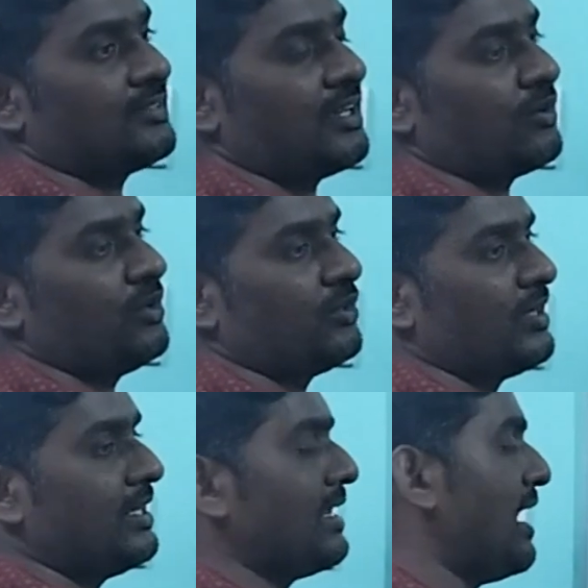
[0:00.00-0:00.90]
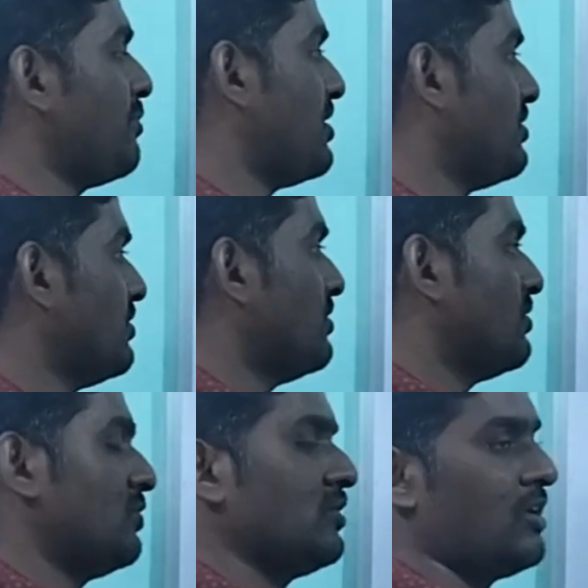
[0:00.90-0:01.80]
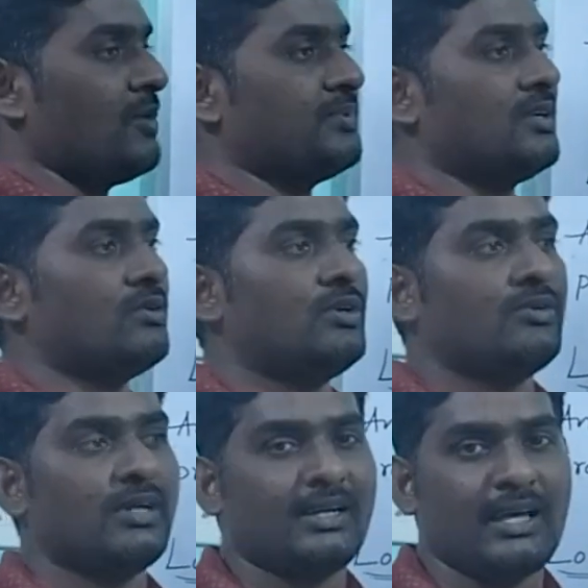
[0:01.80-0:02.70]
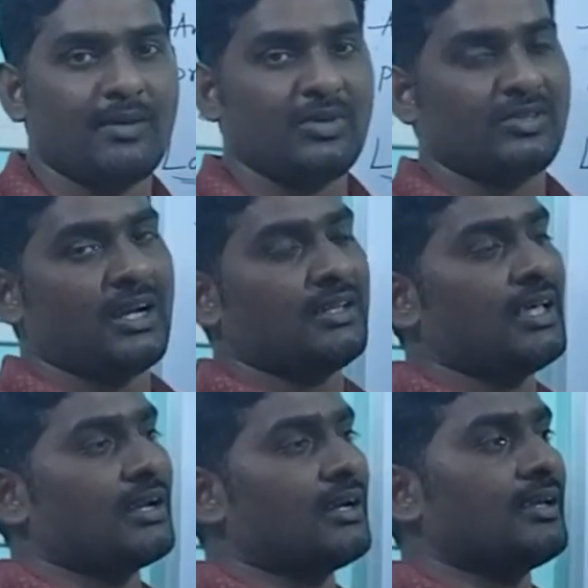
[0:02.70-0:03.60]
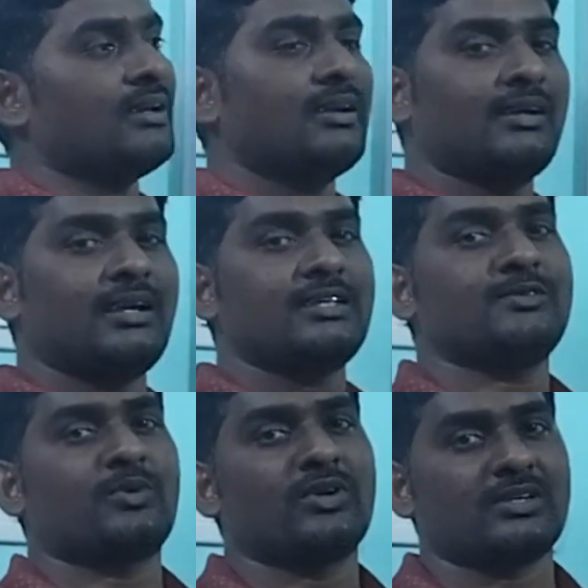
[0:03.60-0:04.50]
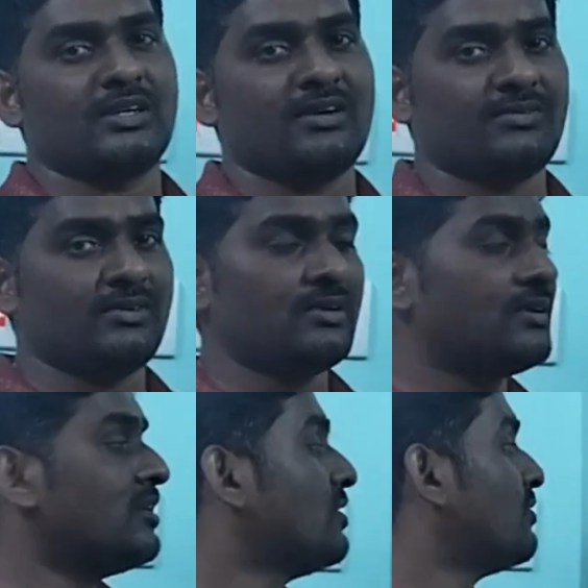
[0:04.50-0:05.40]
So cereals are going to get damaged. So crops are going to get damaged and they are getting less production of